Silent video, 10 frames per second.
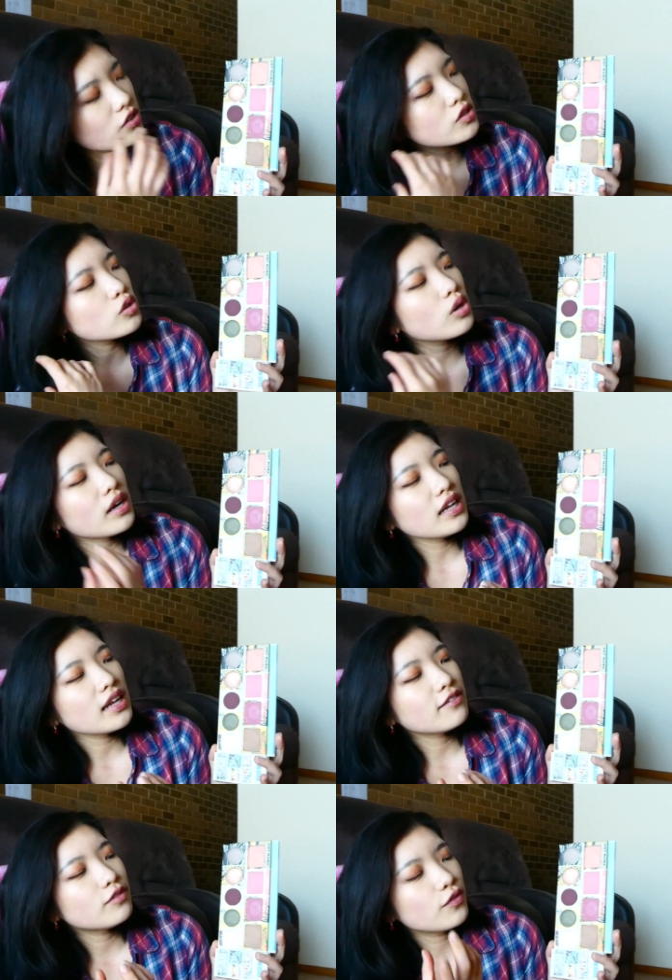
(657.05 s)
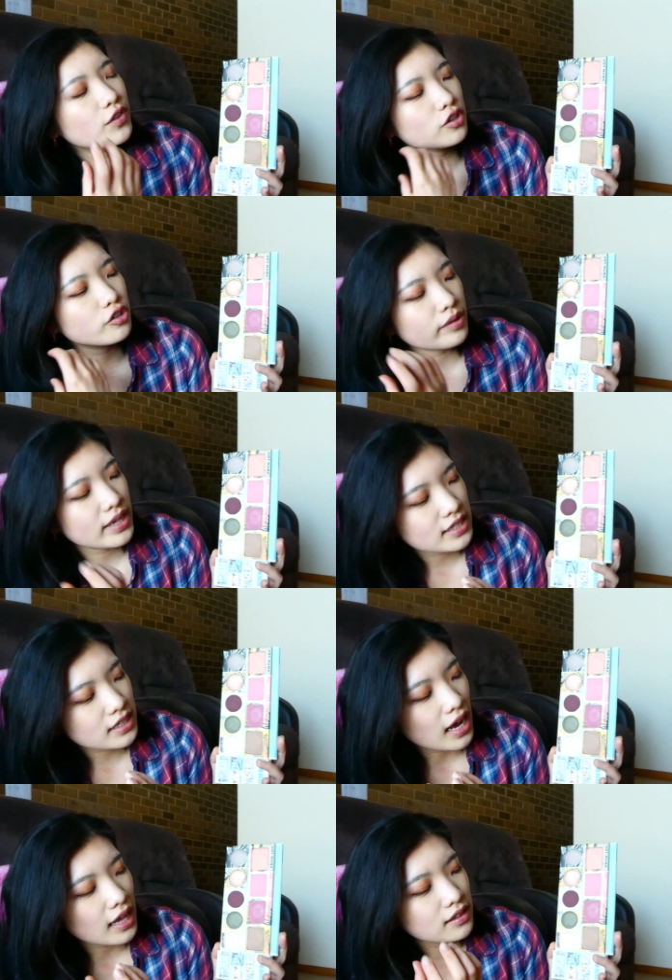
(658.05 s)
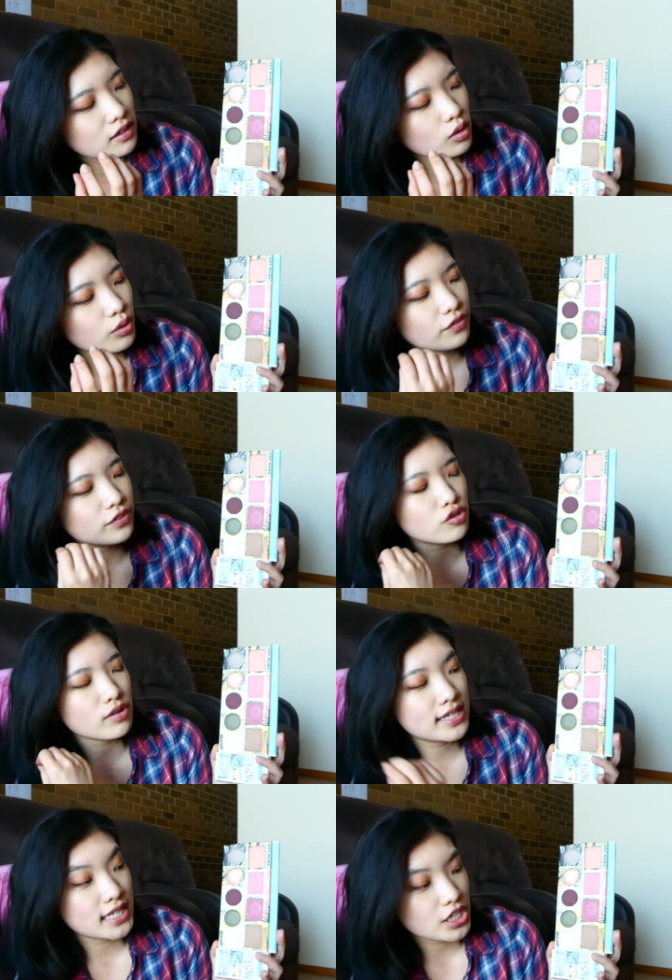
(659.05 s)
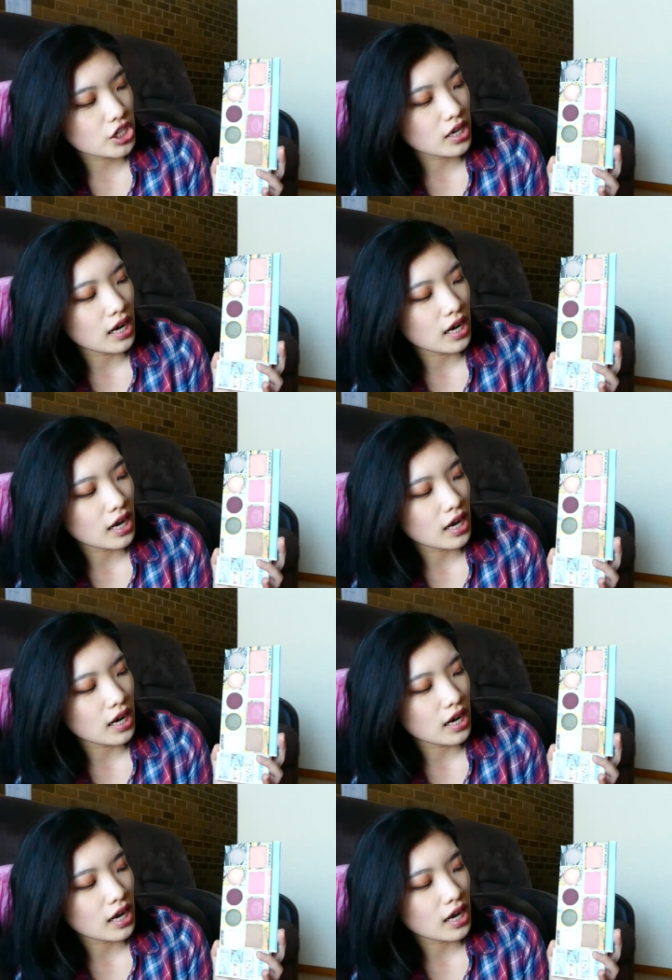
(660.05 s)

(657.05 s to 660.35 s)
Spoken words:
there's not enough of the crease color, or if you transition